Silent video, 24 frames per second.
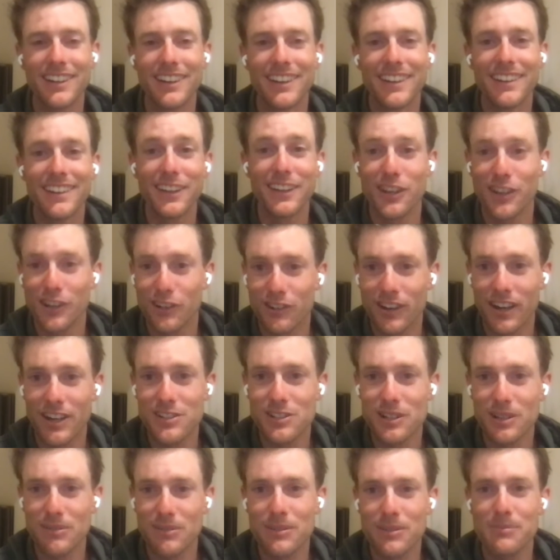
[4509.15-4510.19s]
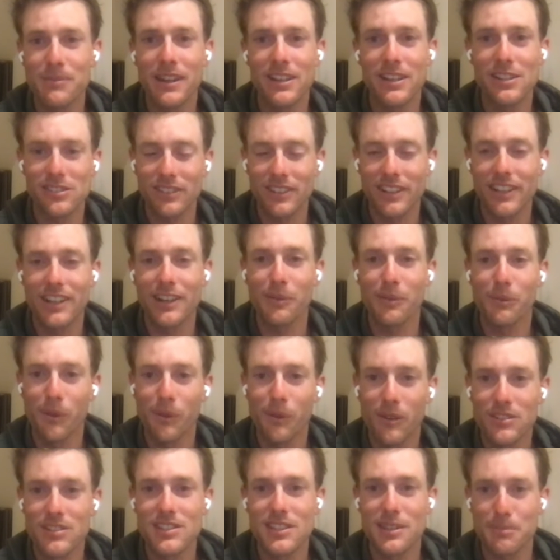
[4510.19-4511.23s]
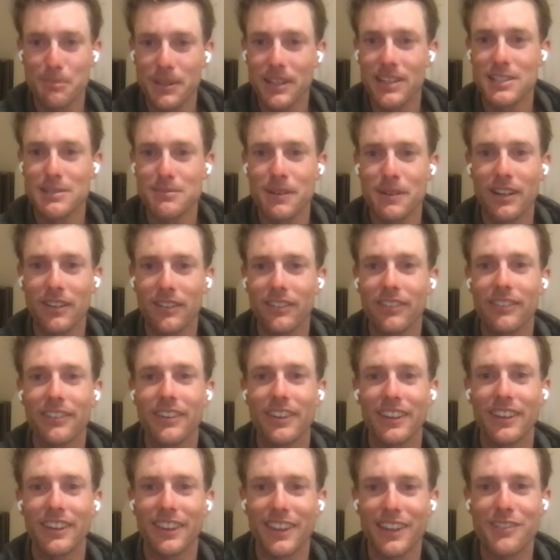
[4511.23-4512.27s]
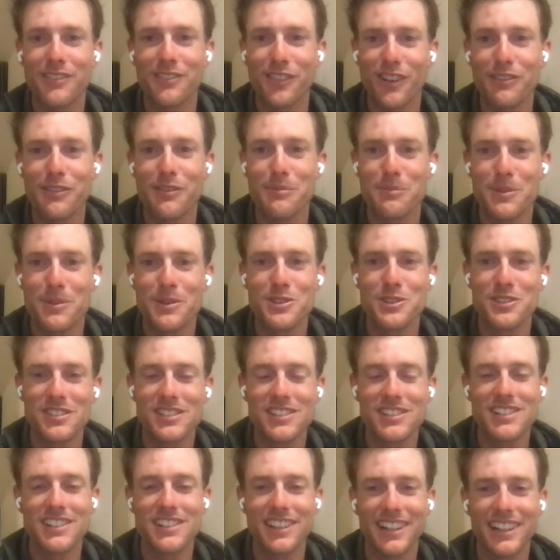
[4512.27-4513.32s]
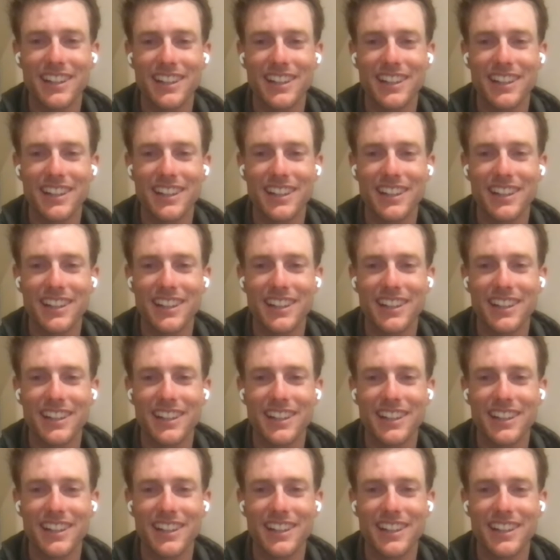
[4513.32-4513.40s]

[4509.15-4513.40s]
They did a great job to make sure that it was the biggest medal that they've ever produced.